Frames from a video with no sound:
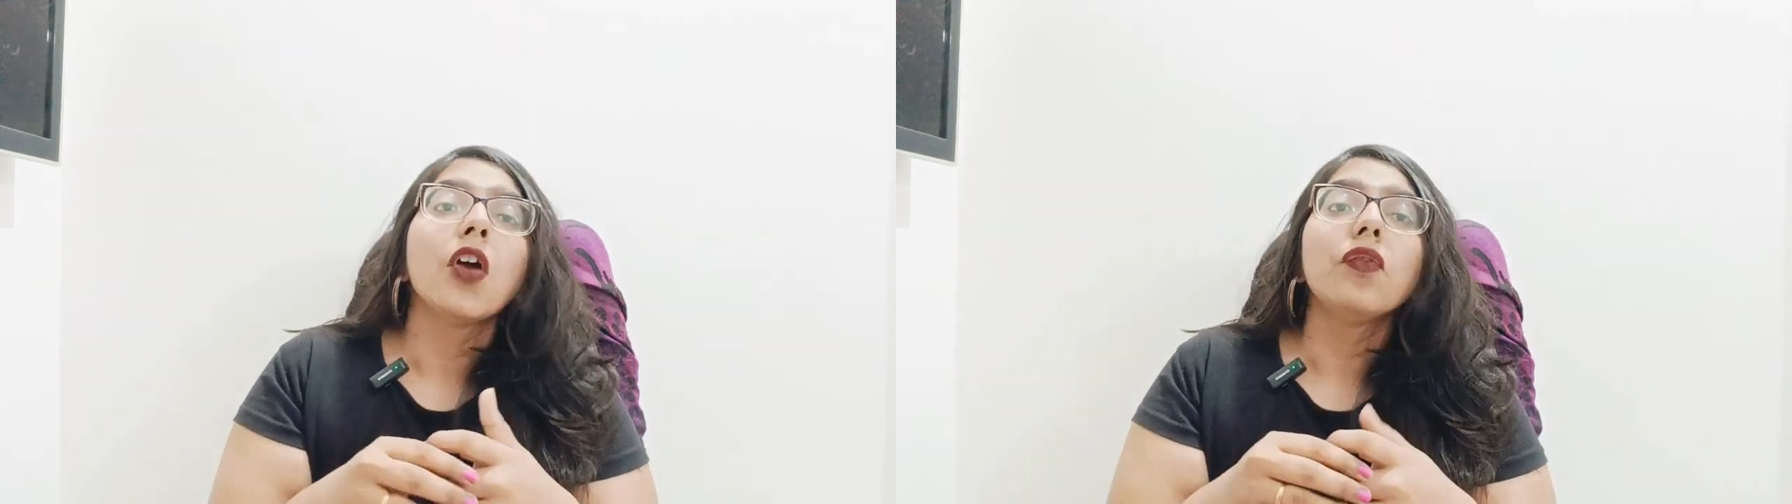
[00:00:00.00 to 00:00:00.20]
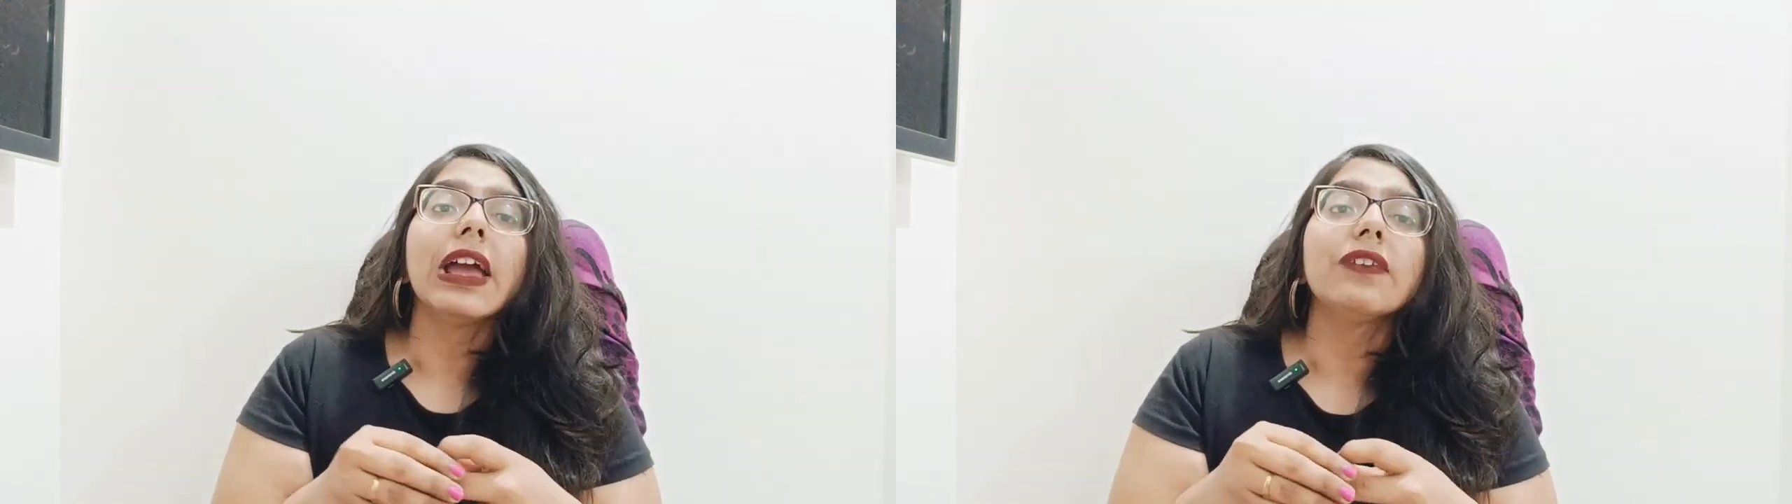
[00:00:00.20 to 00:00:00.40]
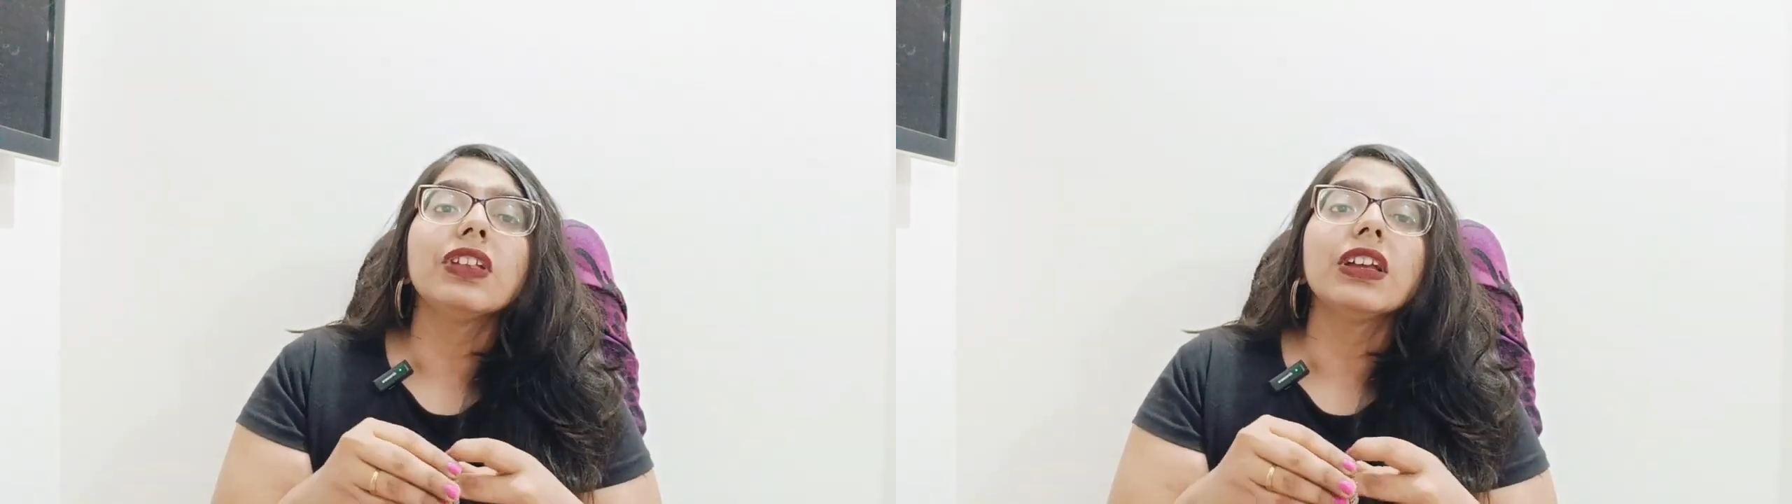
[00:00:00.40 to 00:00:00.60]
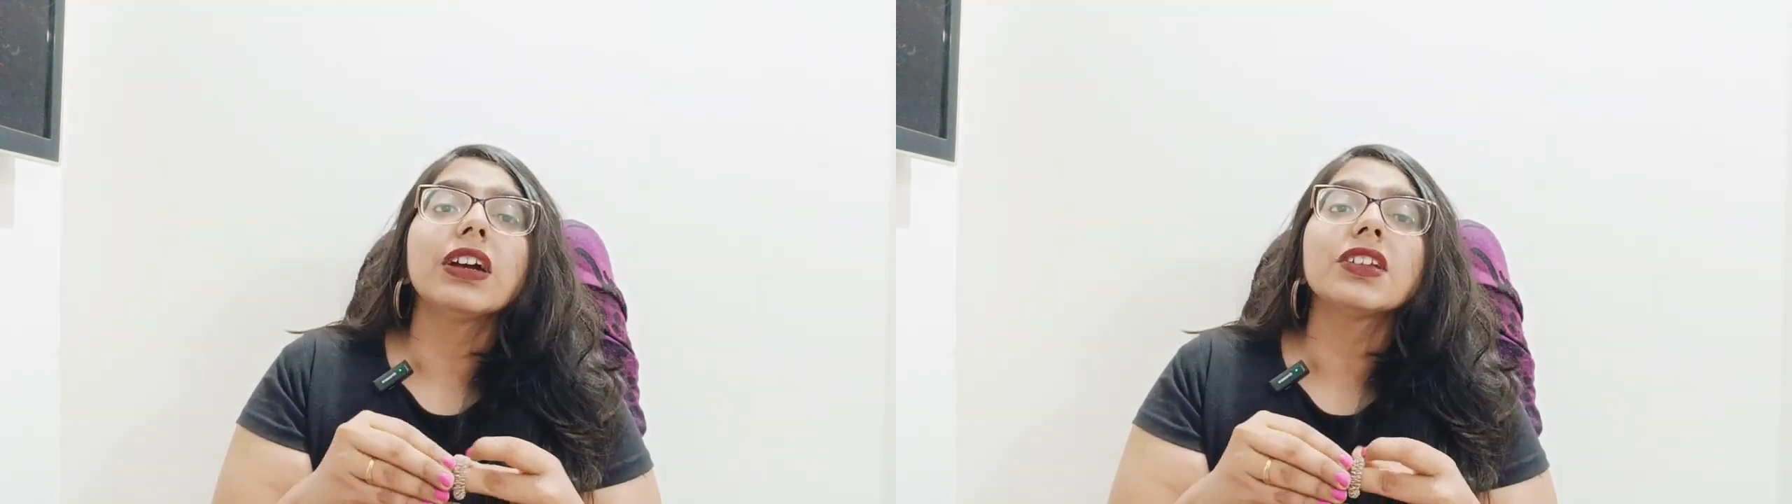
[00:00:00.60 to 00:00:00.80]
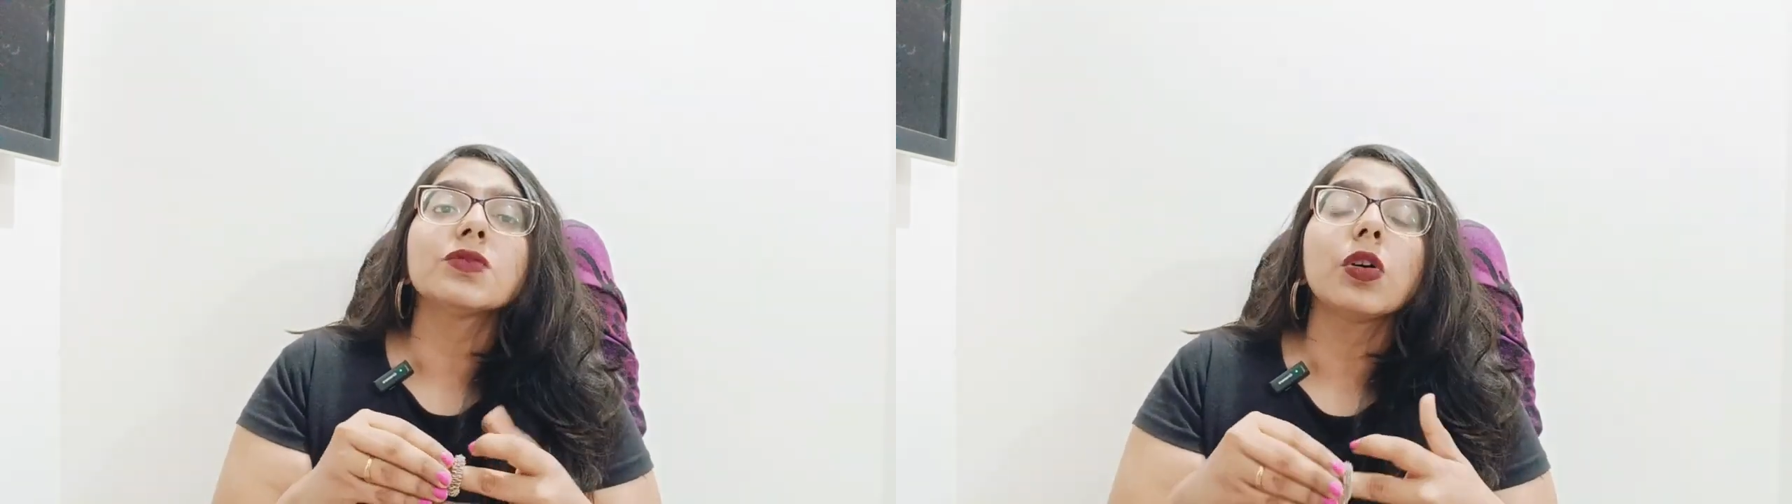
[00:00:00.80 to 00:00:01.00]
we have the
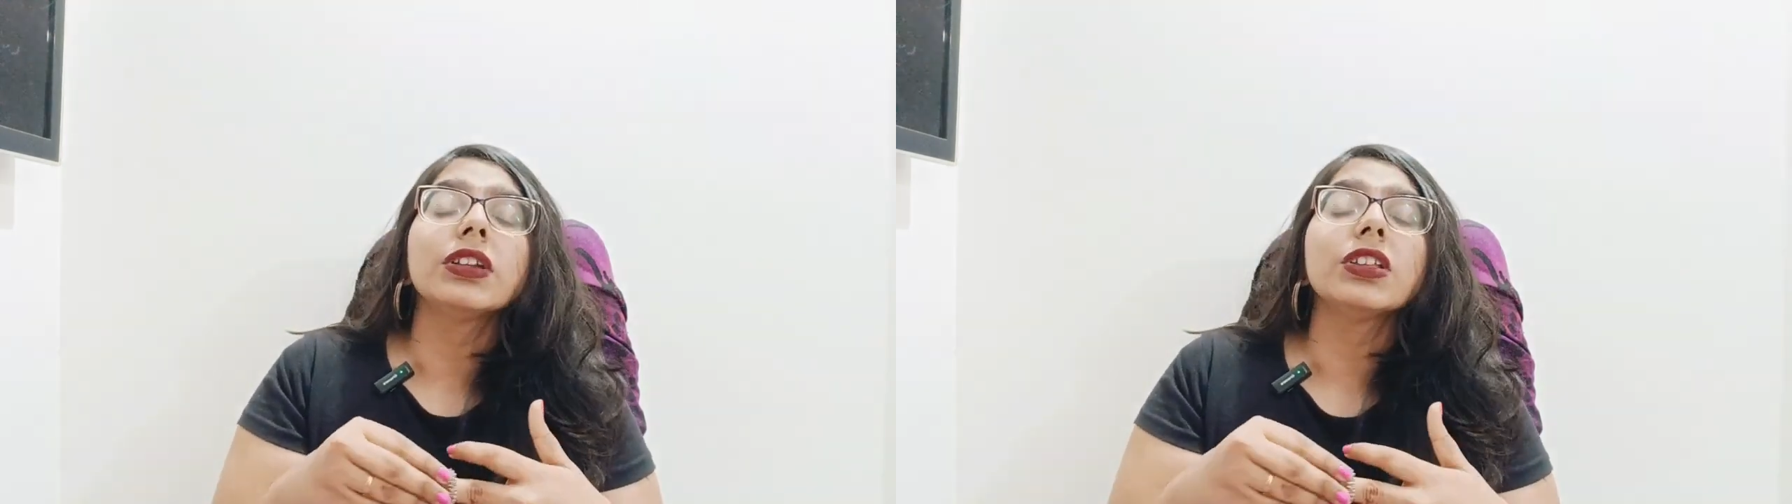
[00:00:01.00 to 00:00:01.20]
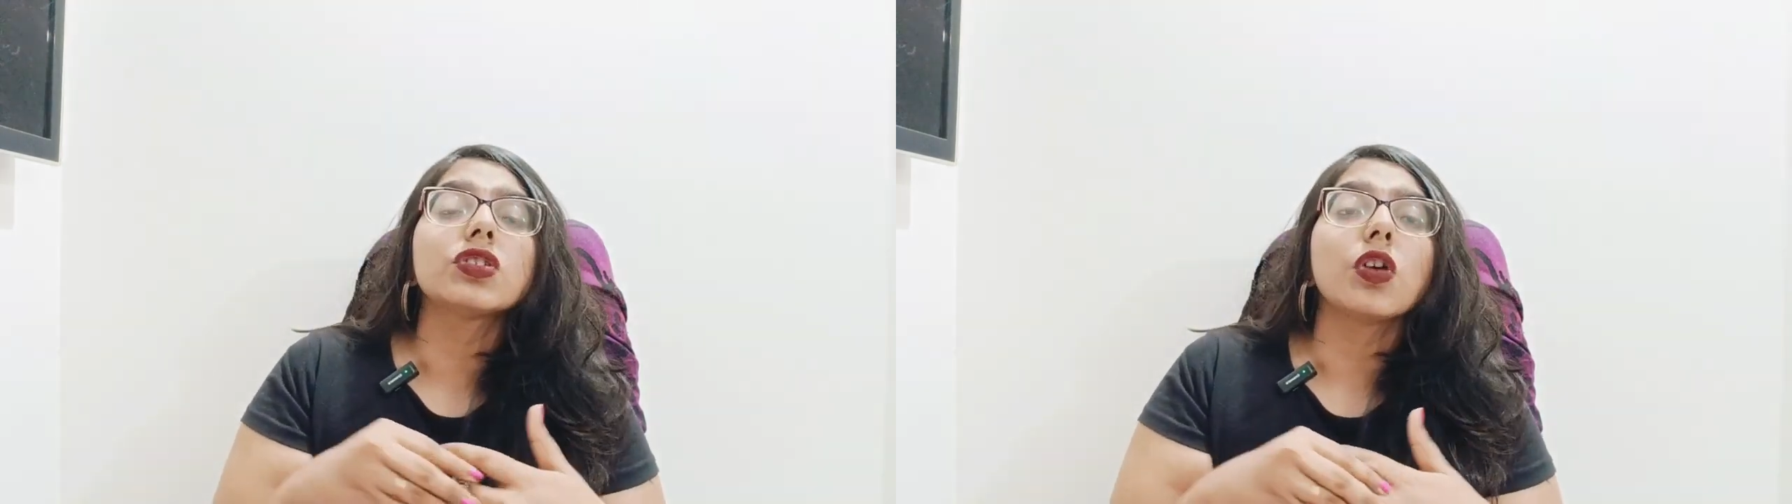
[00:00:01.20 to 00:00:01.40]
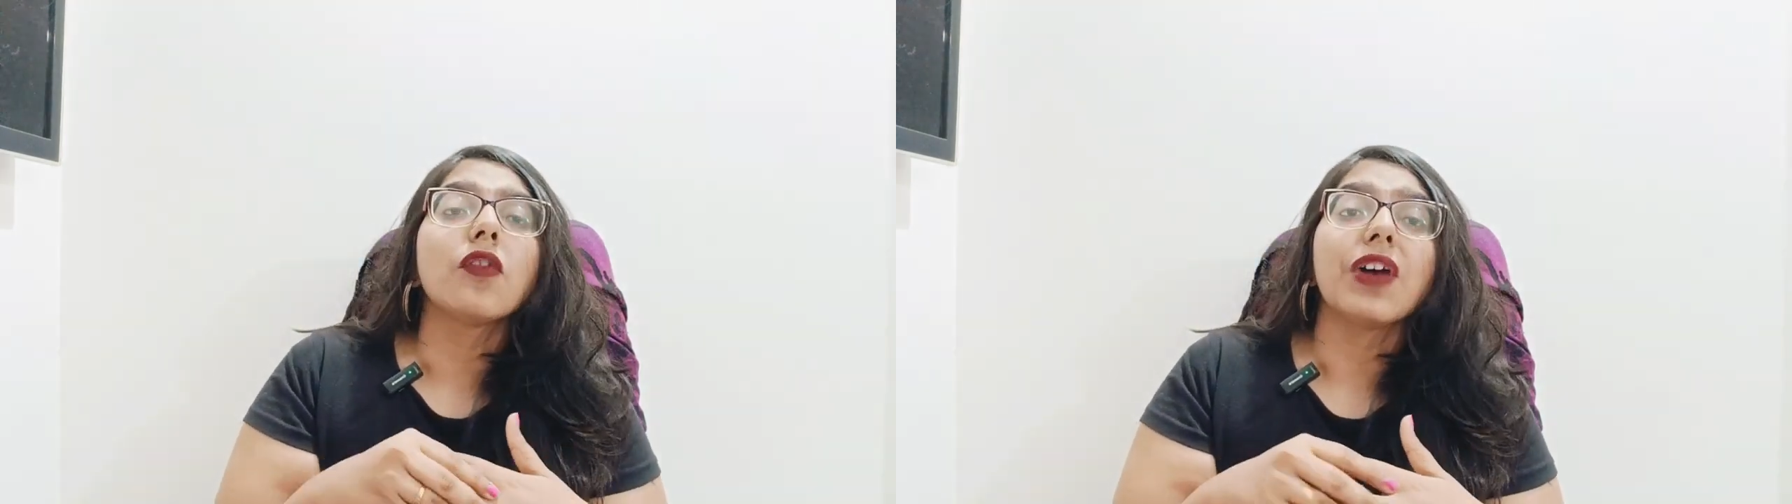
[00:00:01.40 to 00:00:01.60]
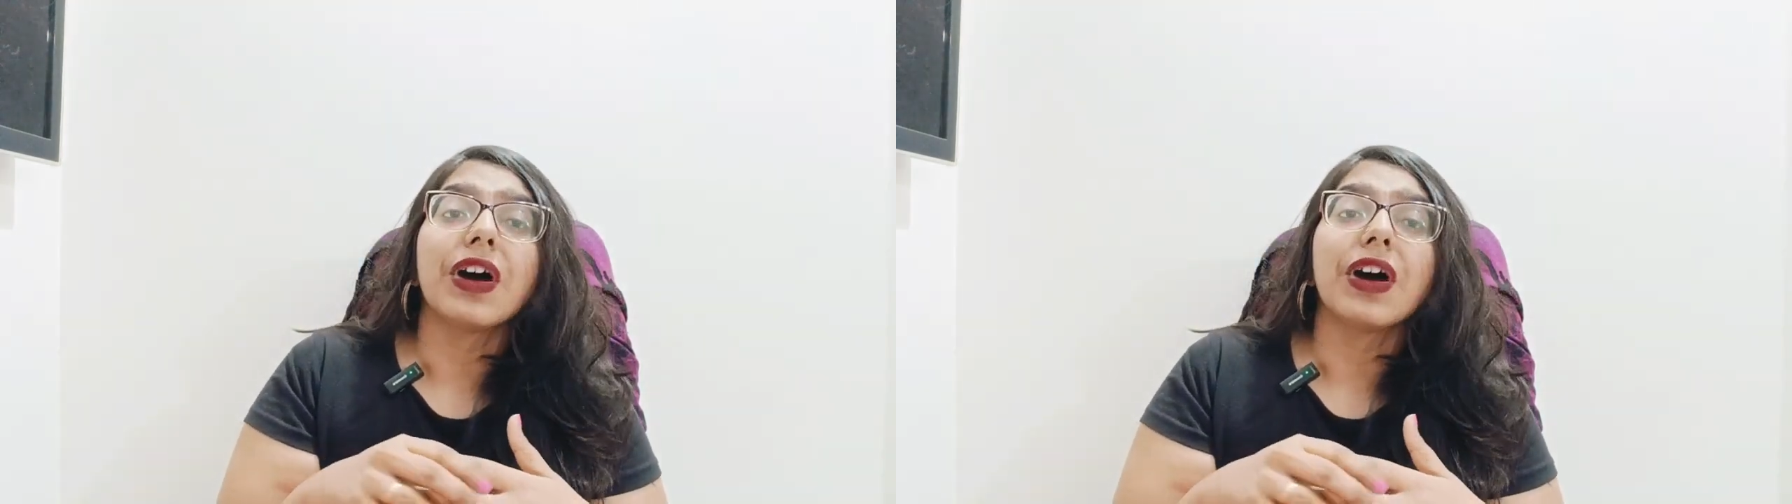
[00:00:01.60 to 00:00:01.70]
correspondence of